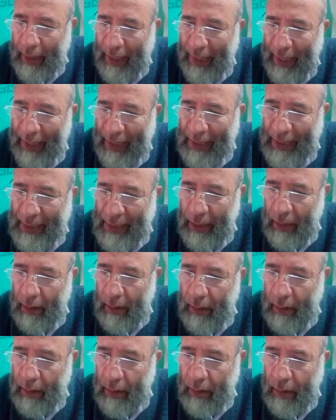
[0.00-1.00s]
X
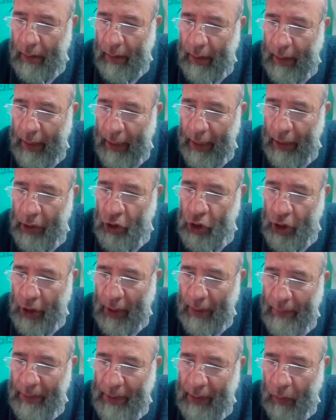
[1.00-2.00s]
H
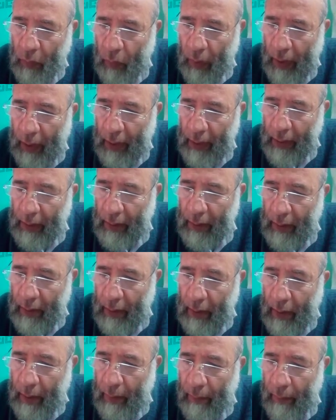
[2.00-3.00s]
capital Y
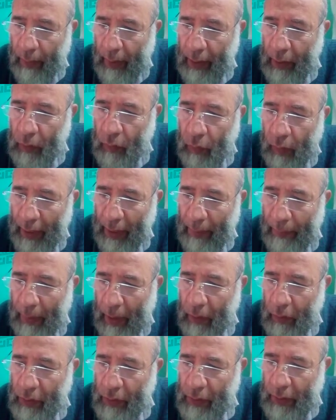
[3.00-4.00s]
by one
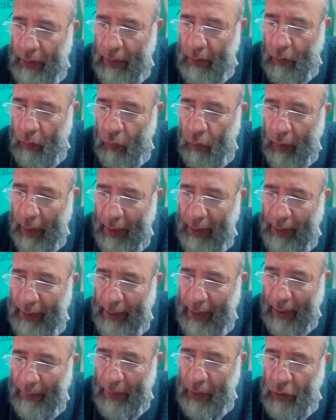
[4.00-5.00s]

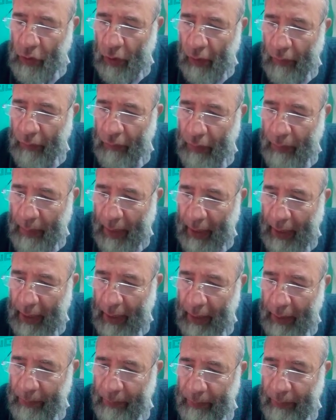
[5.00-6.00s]
gamete of
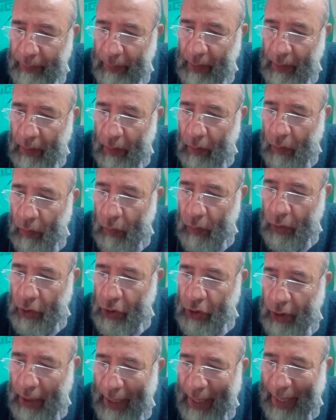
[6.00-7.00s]
female
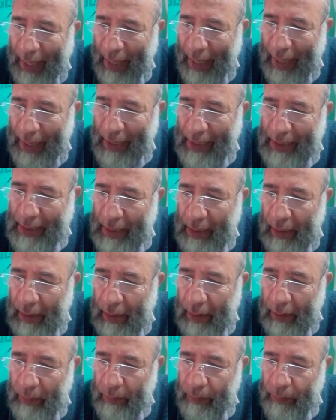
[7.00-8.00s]
which X
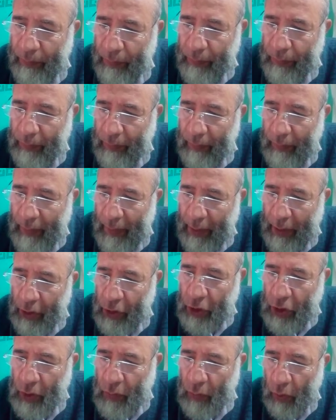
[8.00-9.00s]

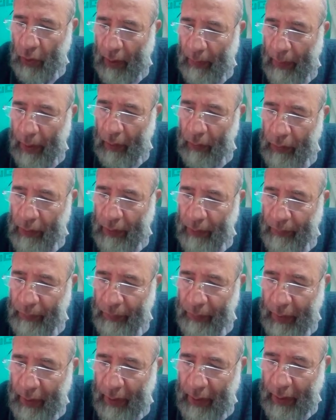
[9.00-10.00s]
H small about.
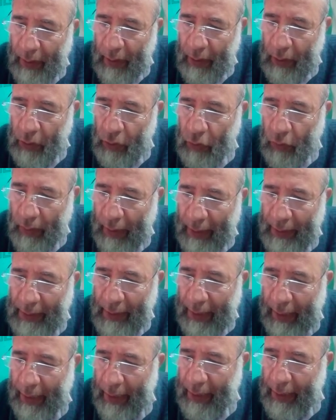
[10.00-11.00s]
You can
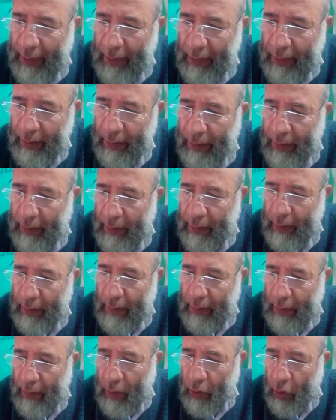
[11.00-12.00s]
take
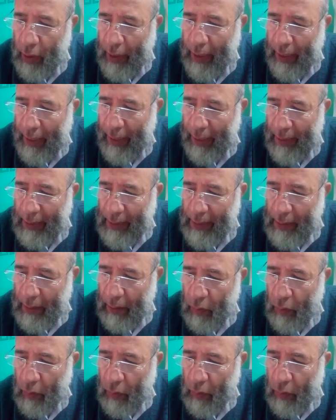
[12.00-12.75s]
X